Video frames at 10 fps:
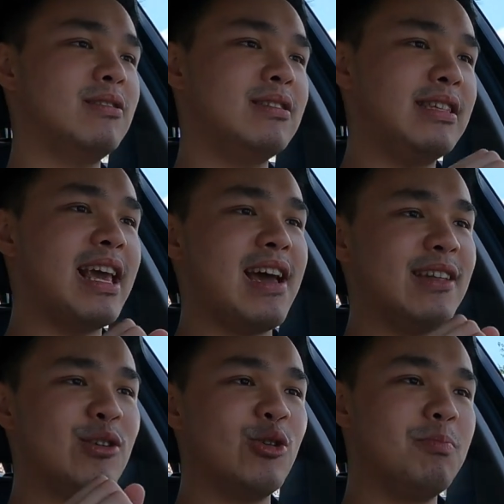But yeah,
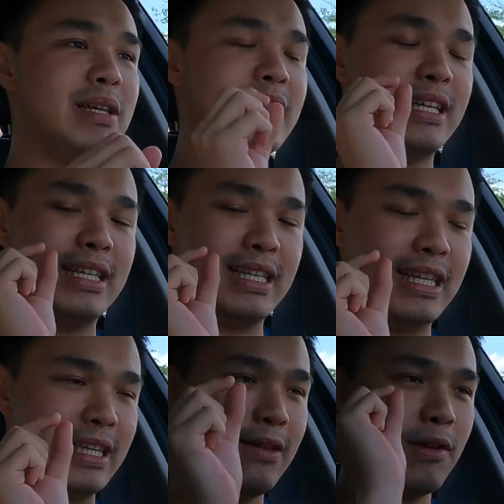it could be
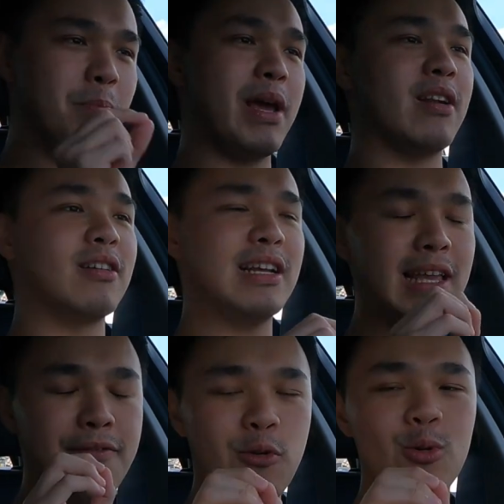even better
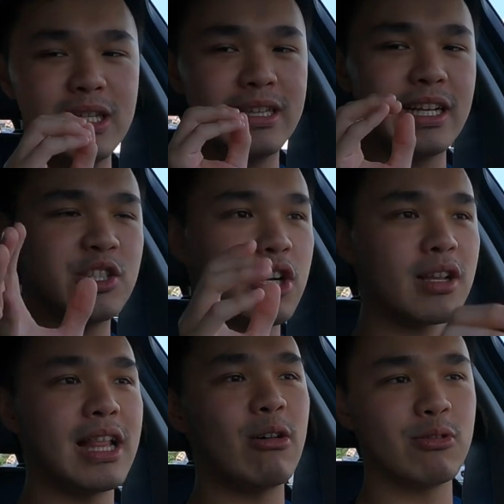if only they
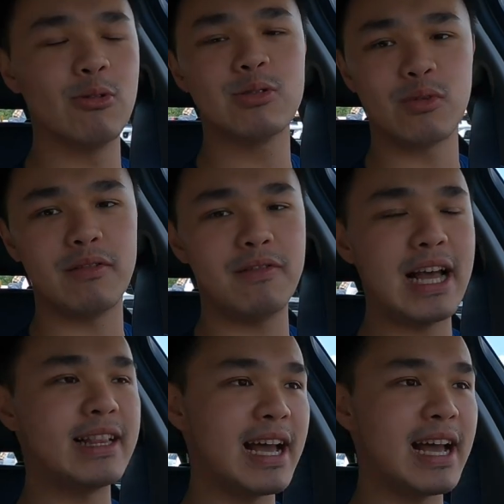chucked out those run flat